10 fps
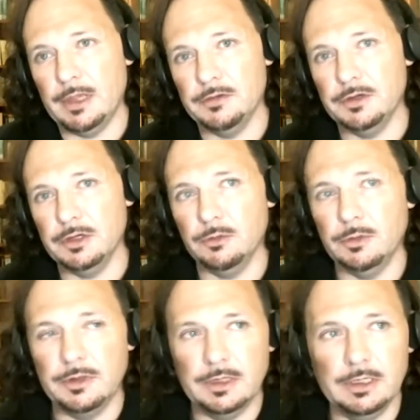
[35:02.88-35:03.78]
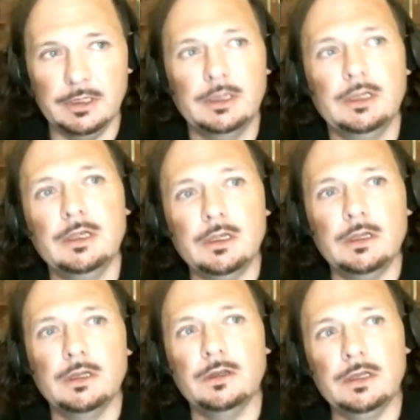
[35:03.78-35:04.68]
deal with the
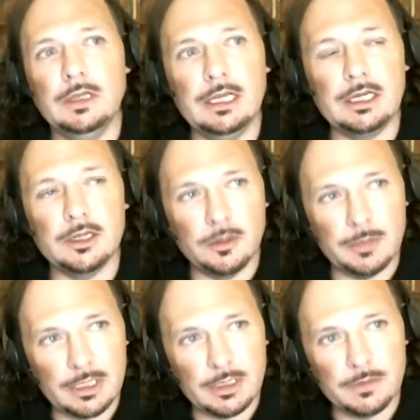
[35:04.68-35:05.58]
economic